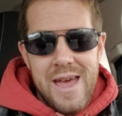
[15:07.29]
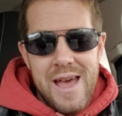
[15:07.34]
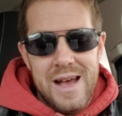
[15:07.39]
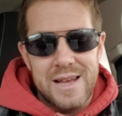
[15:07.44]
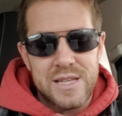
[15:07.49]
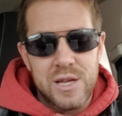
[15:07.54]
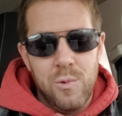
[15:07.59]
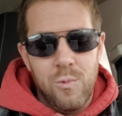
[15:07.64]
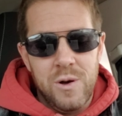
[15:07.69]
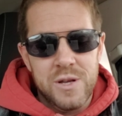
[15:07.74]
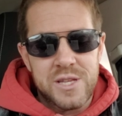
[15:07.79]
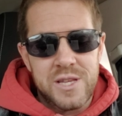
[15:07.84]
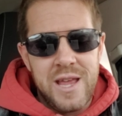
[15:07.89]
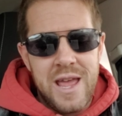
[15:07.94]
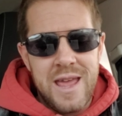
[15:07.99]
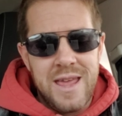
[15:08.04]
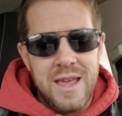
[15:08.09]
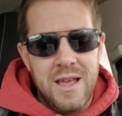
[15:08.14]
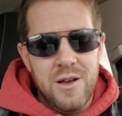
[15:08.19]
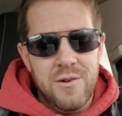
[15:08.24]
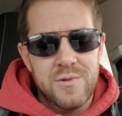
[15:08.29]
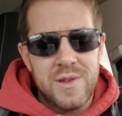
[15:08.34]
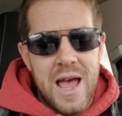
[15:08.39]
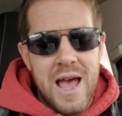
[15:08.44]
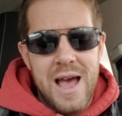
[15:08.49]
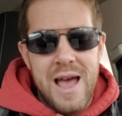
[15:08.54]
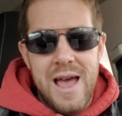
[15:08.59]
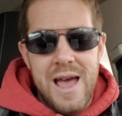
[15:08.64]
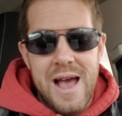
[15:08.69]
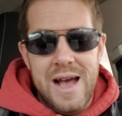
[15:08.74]
As I
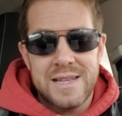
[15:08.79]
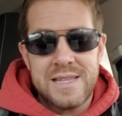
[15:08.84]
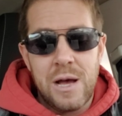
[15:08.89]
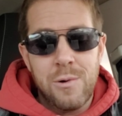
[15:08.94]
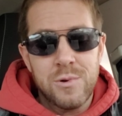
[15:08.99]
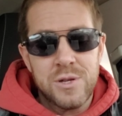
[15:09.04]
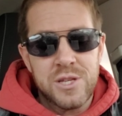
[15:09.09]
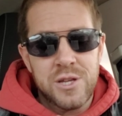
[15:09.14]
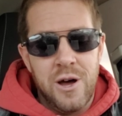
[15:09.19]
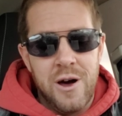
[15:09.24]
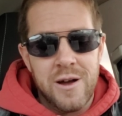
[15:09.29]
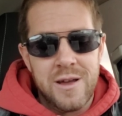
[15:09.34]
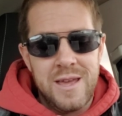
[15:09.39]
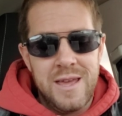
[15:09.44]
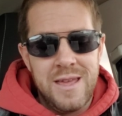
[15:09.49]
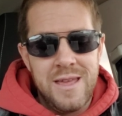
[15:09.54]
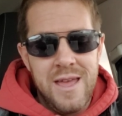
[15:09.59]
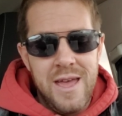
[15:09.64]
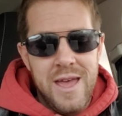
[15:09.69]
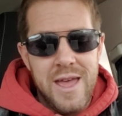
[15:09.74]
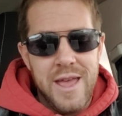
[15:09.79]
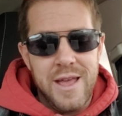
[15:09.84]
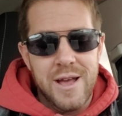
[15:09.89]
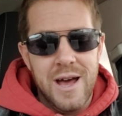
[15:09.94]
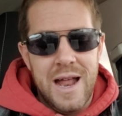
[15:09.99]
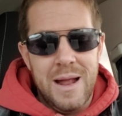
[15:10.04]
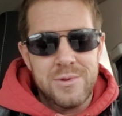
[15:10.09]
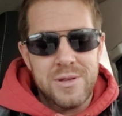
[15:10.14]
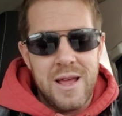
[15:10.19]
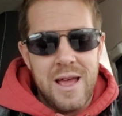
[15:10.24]
was talking, he
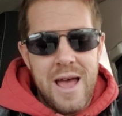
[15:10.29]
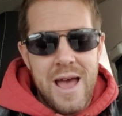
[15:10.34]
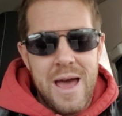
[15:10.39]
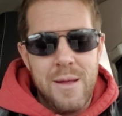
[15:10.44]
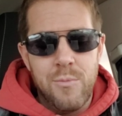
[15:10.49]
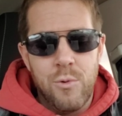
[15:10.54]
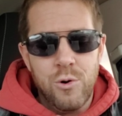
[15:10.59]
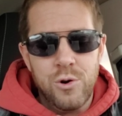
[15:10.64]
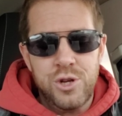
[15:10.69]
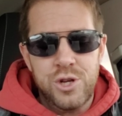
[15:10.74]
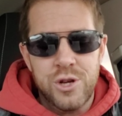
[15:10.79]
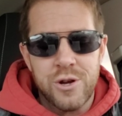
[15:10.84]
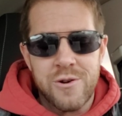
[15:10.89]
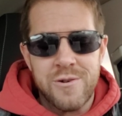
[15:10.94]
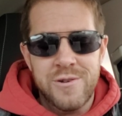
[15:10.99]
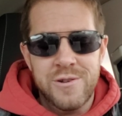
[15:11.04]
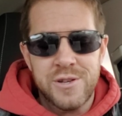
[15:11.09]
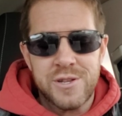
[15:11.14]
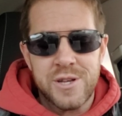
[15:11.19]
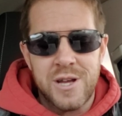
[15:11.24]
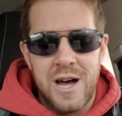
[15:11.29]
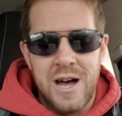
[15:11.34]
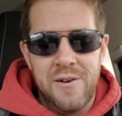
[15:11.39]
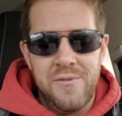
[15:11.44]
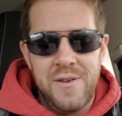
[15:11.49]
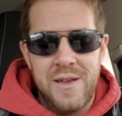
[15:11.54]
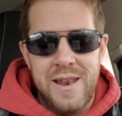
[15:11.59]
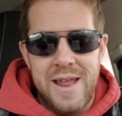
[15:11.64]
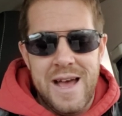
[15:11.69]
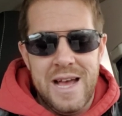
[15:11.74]
got up to add more sugar in his
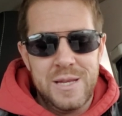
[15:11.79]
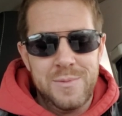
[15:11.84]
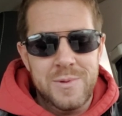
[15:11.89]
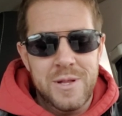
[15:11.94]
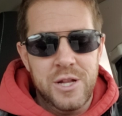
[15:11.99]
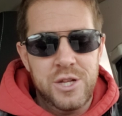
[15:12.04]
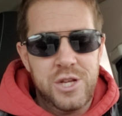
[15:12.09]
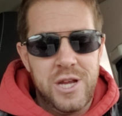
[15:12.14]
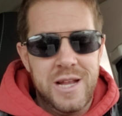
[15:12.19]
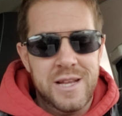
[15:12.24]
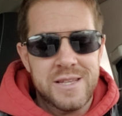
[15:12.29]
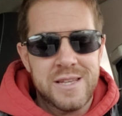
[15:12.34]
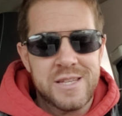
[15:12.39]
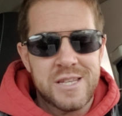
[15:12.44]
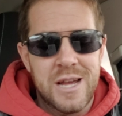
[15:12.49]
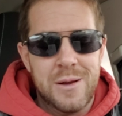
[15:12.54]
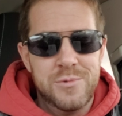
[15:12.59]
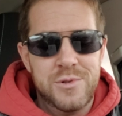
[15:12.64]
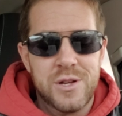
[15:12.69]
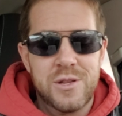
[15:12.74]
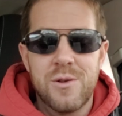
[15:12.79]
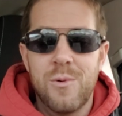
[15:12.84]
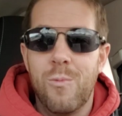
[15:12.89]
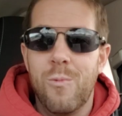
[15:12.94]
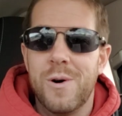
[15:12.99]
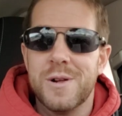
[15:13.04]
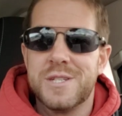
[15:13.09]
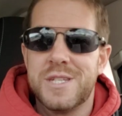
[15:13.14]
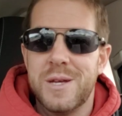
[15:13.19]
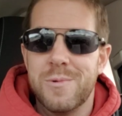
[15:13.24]
coffee and asked me to change the subject
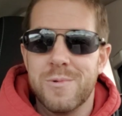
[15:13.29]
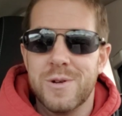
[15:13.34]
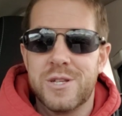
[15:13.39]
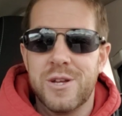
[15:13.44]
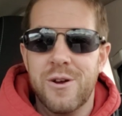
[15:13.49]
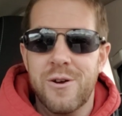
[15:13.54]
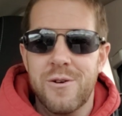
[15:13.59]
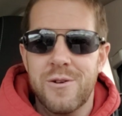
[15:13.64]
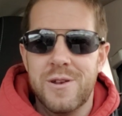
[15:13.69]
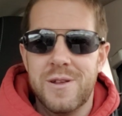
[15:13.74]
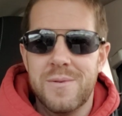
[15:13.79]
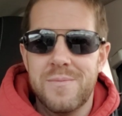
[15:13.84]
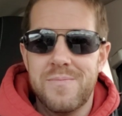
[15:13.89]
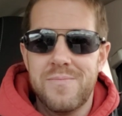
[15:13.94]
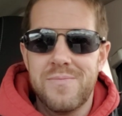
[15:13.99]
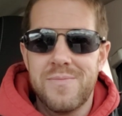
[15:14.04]
once he returned.